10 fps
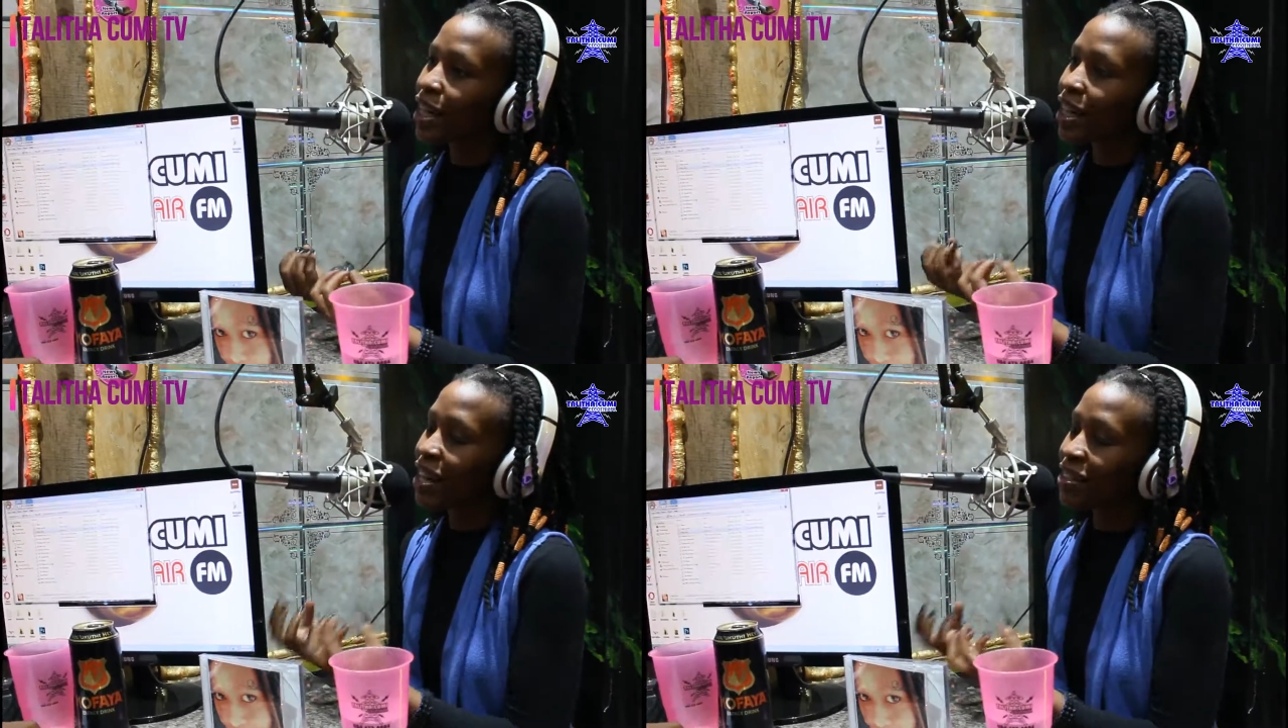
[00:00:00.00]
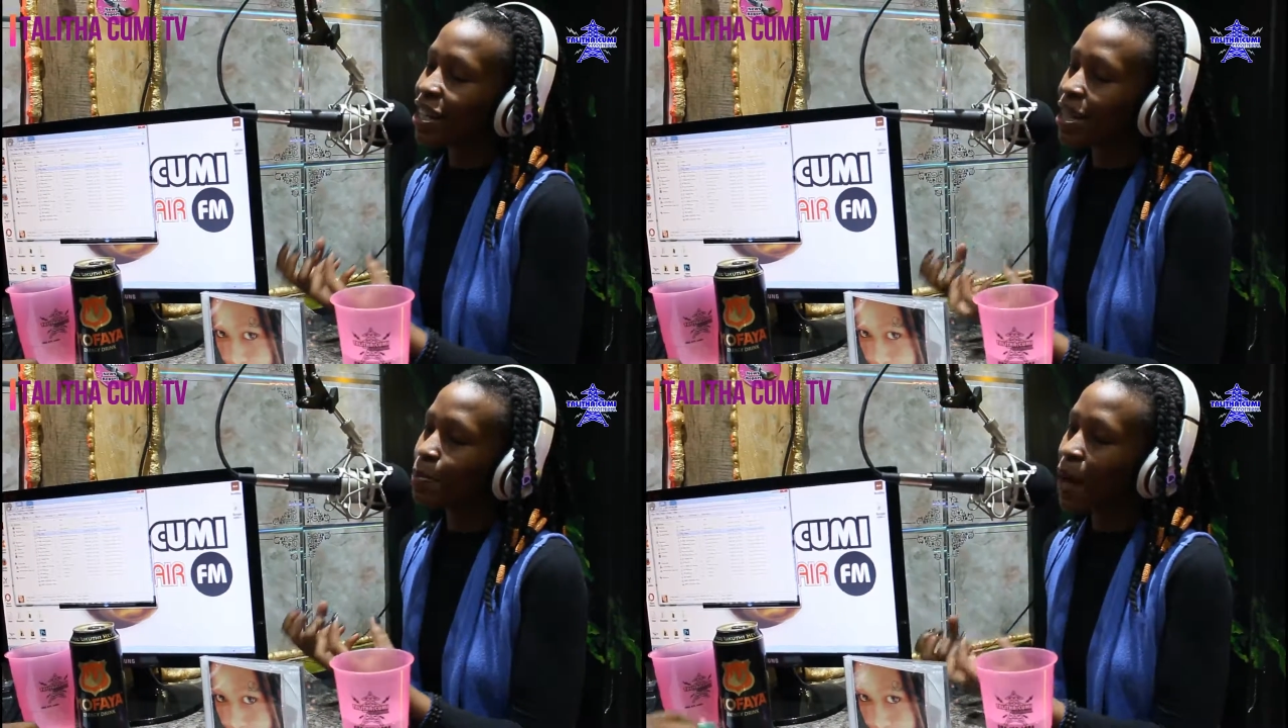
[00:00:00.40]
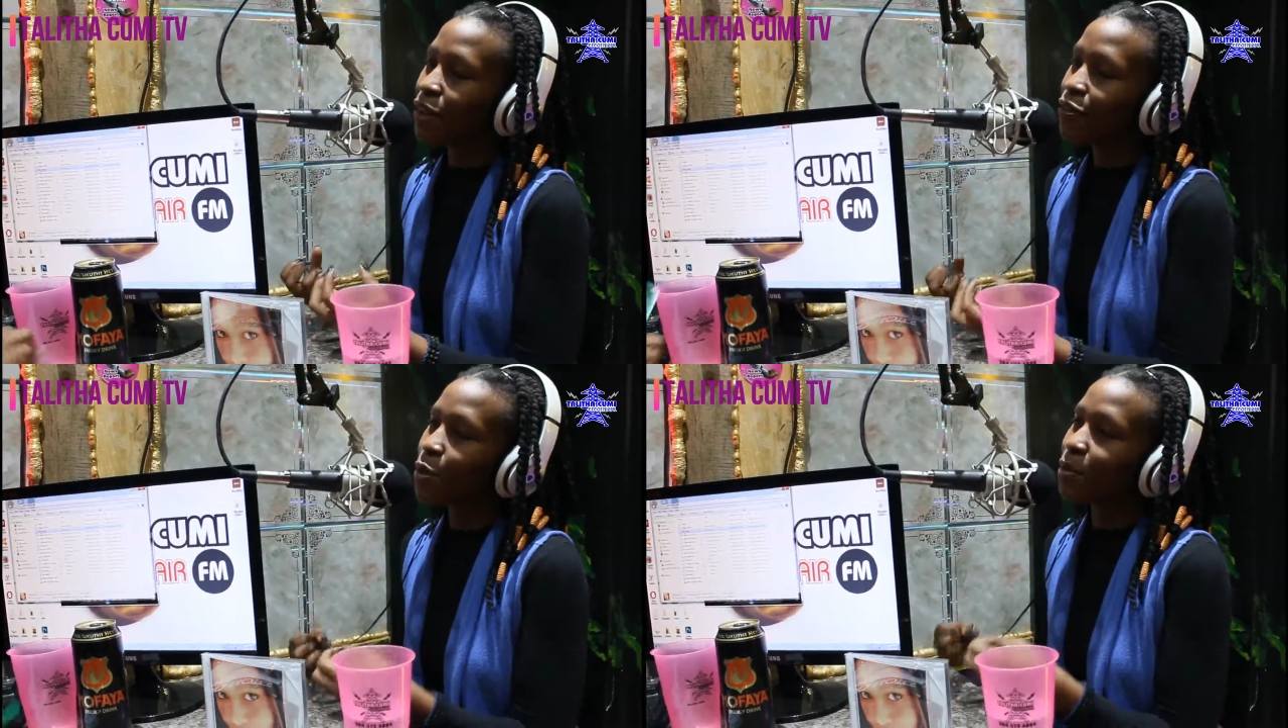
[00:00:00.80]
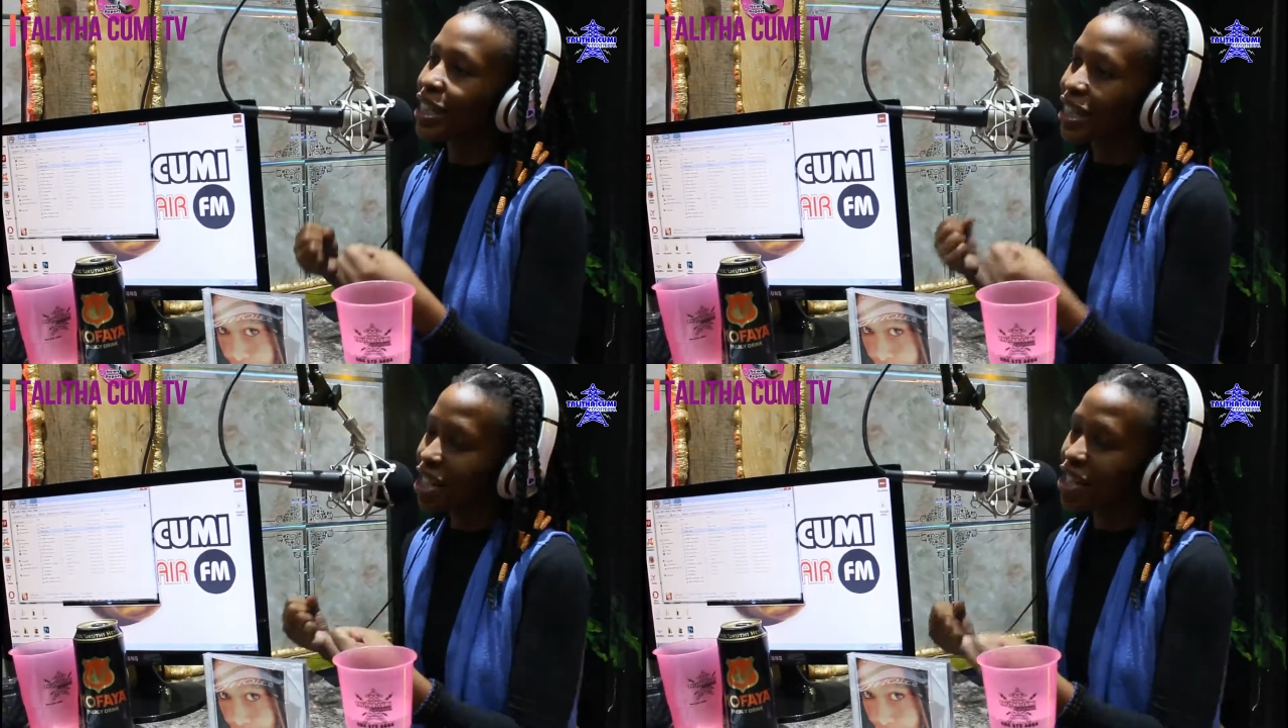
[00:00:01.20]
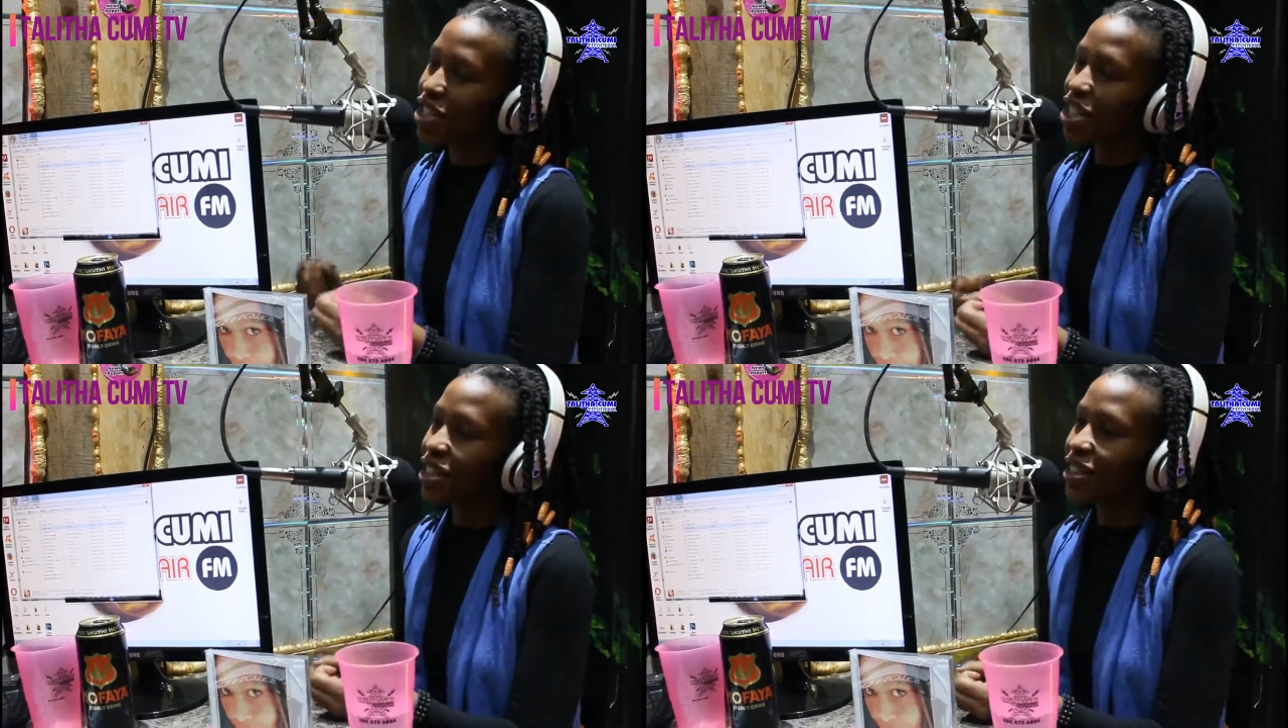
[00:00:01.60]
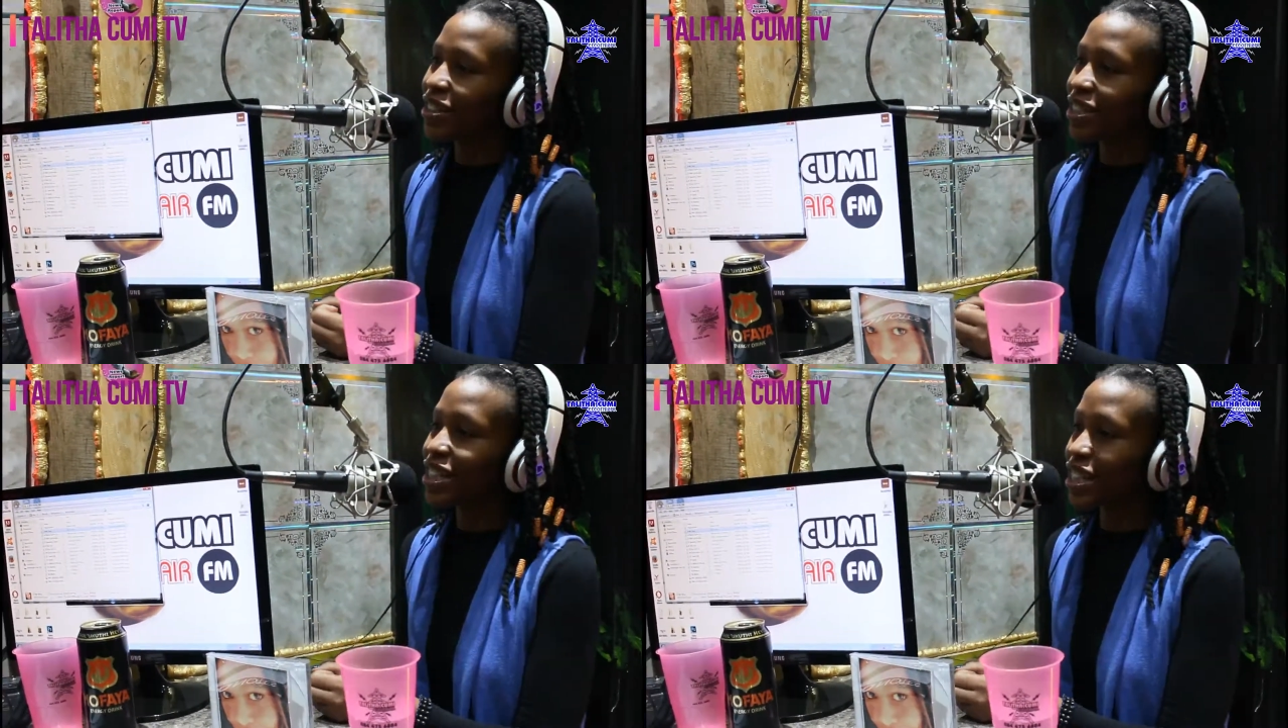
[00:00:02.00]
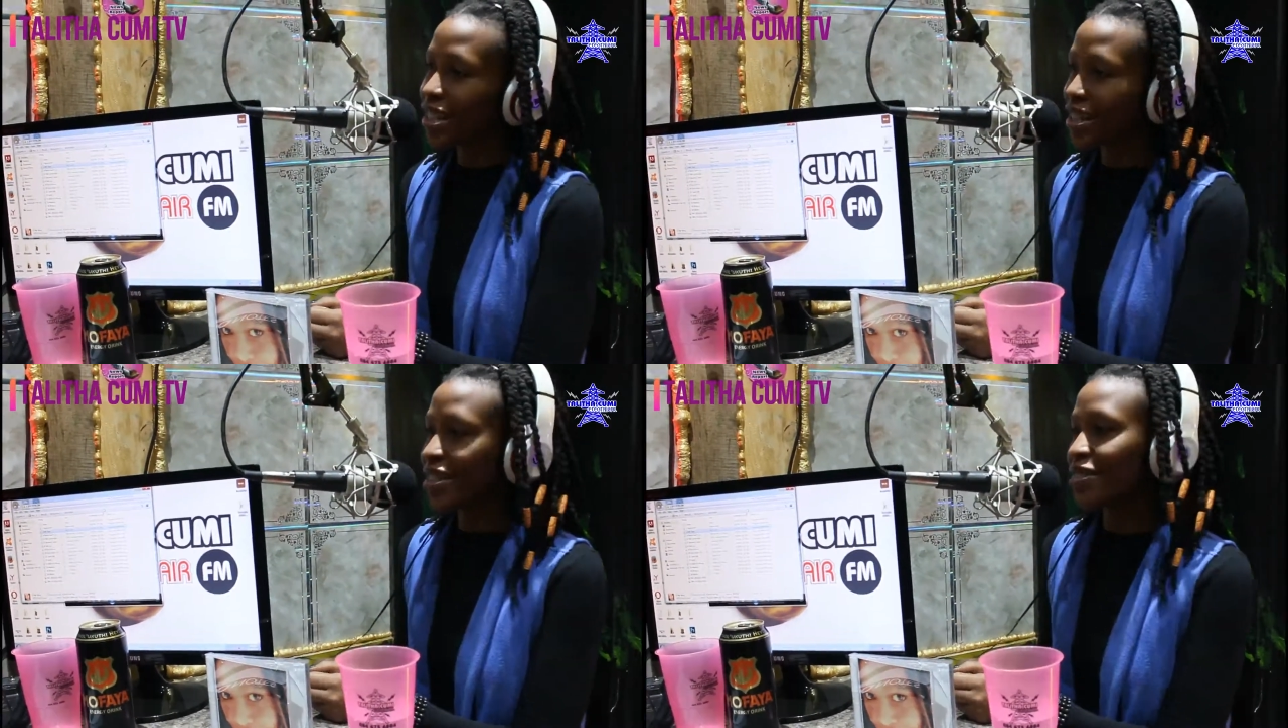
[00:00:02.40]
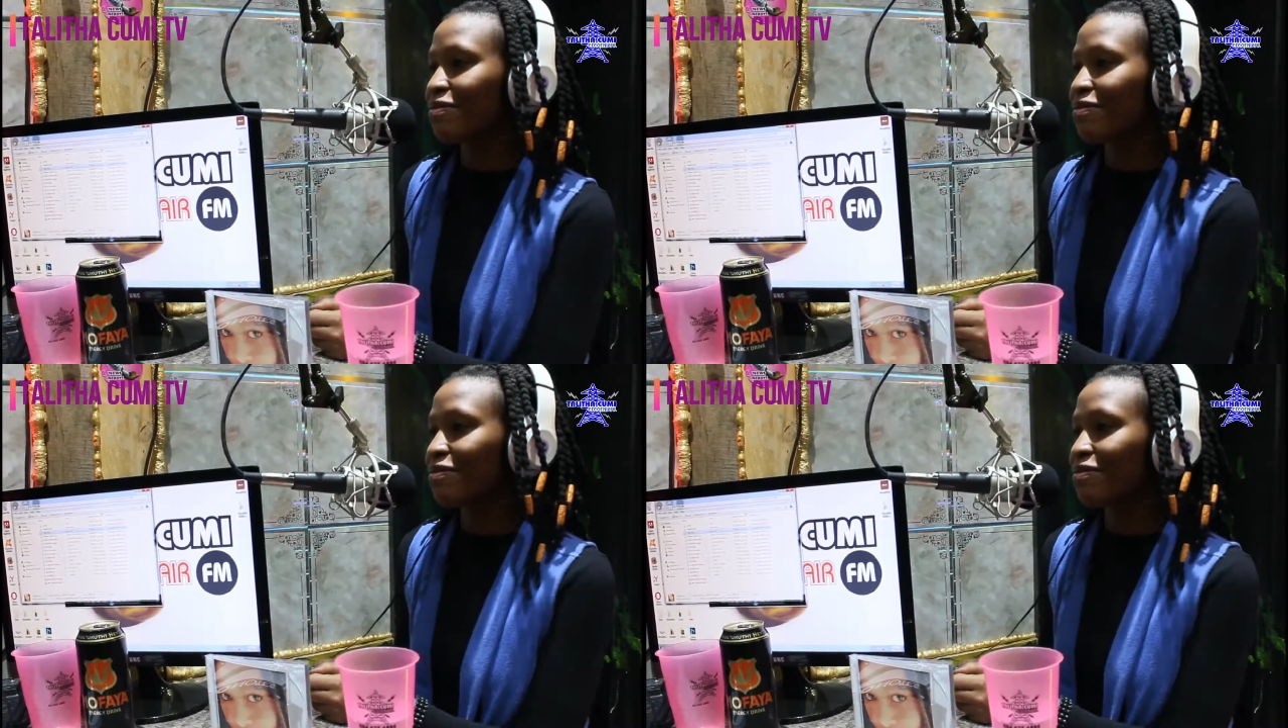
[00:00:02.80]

get that spark from literature. Yes.